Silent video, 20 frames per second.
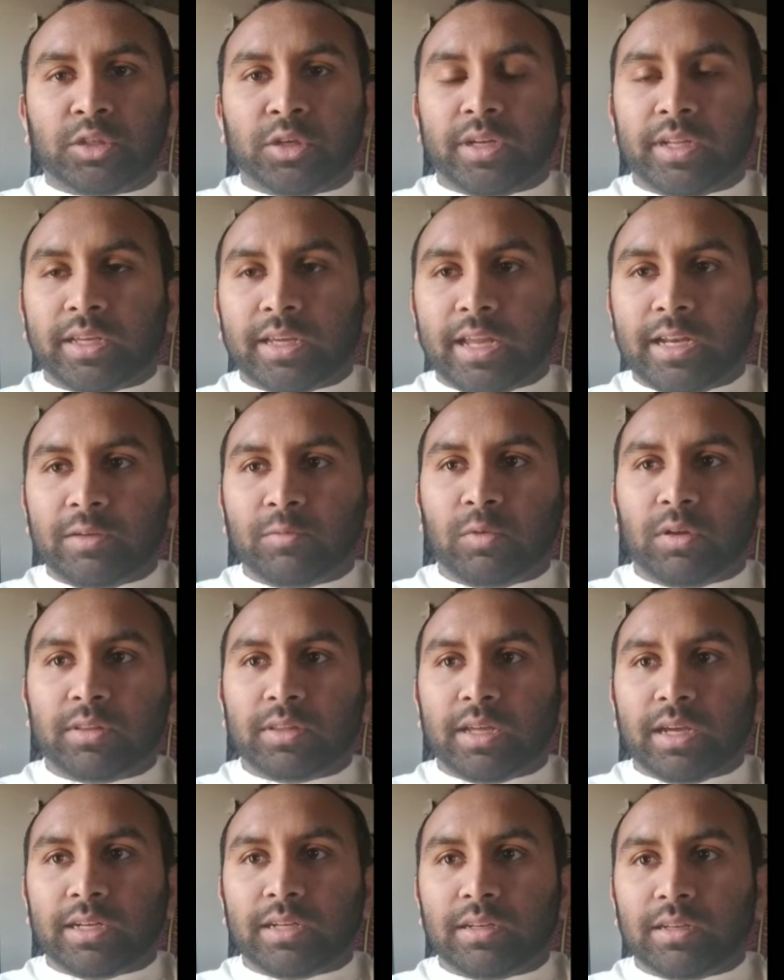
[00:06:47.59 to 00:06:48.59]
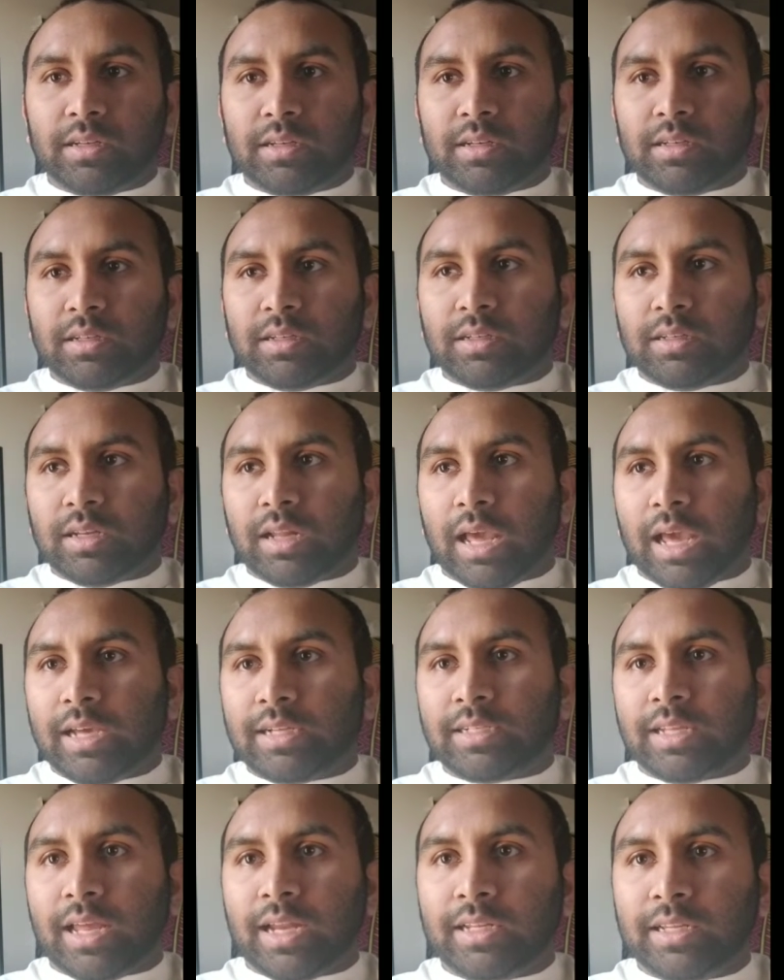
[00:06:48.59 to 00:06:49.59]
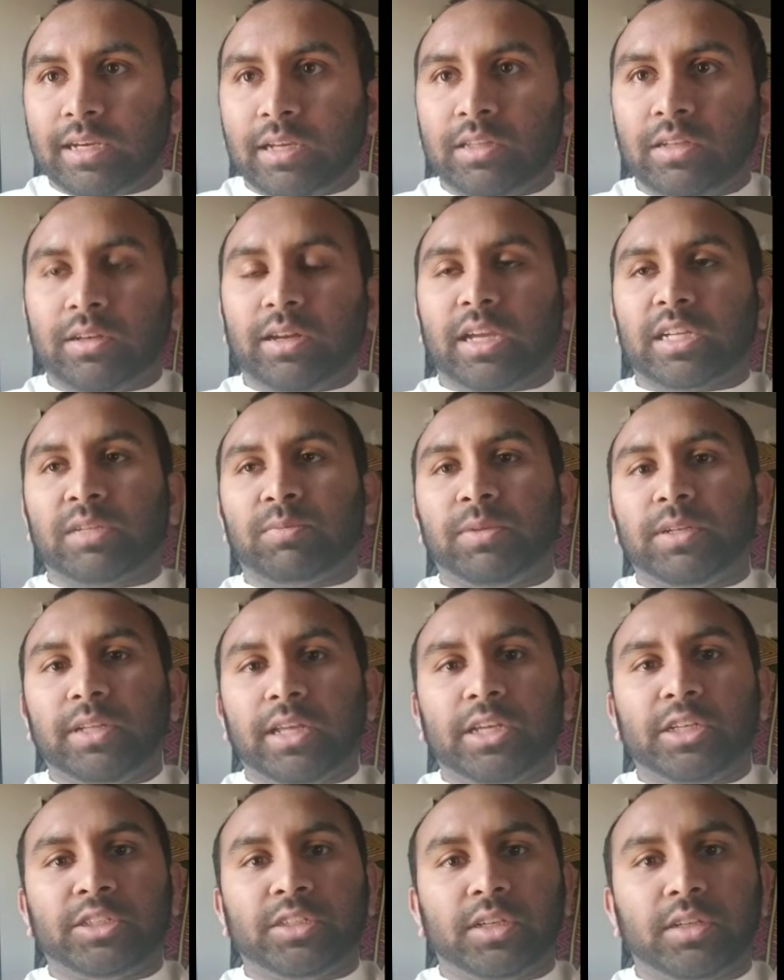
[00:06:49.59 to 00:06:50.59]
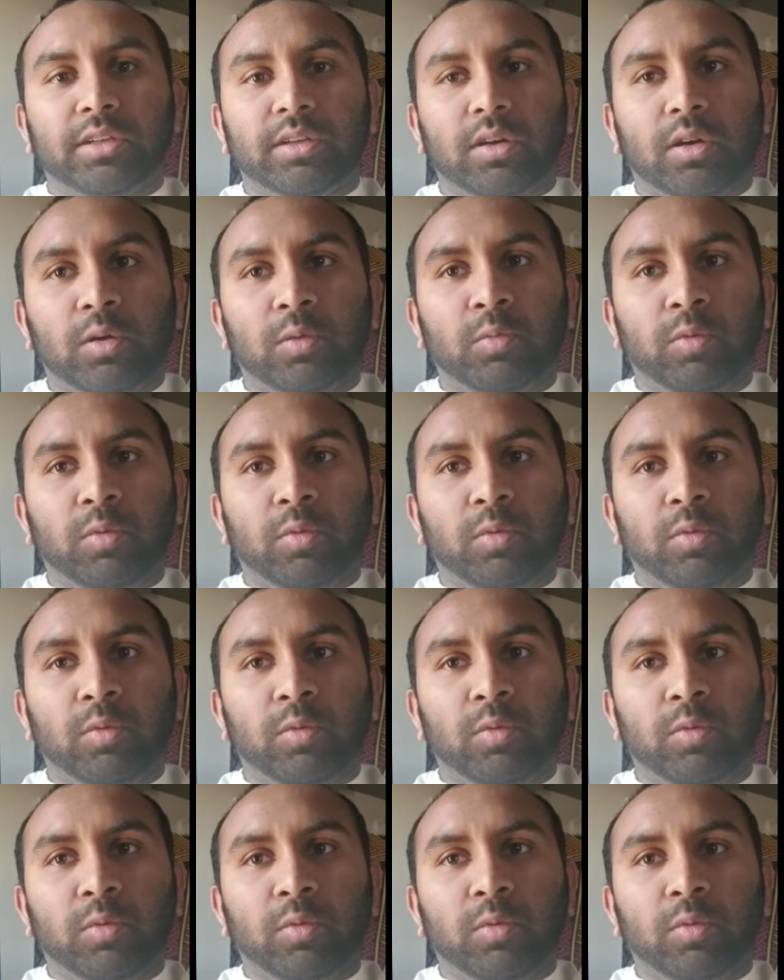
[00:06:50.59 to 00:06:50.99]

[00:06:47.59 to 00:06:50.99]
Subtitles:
treating anyone that has any other explanation